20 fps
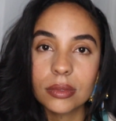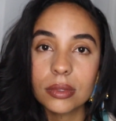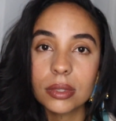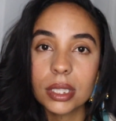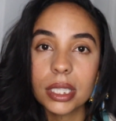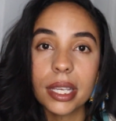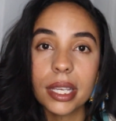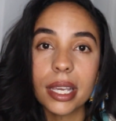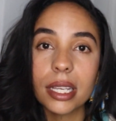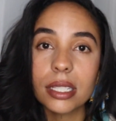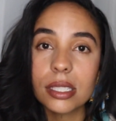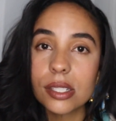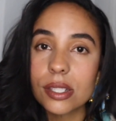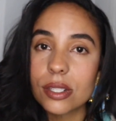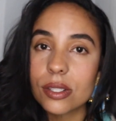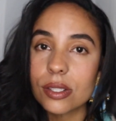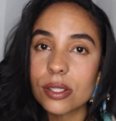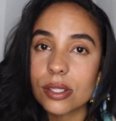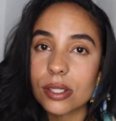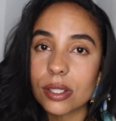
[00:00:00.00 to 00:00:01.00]
The
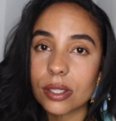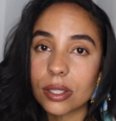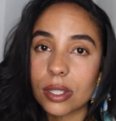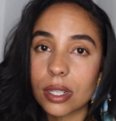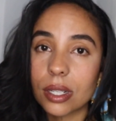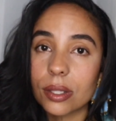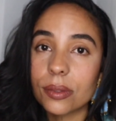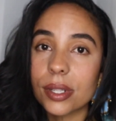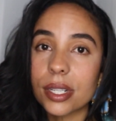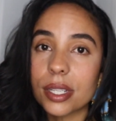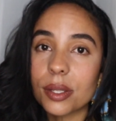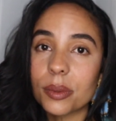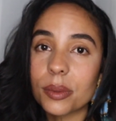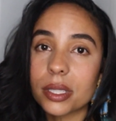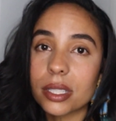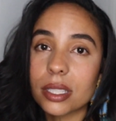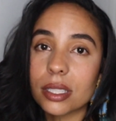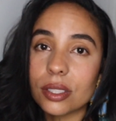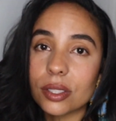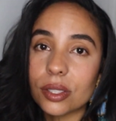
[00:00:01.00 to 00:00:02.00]
answers are already
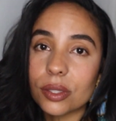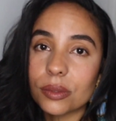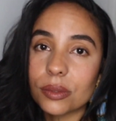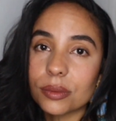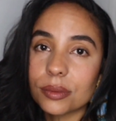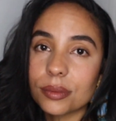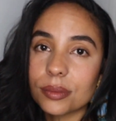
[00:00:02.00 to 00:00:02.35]
within you.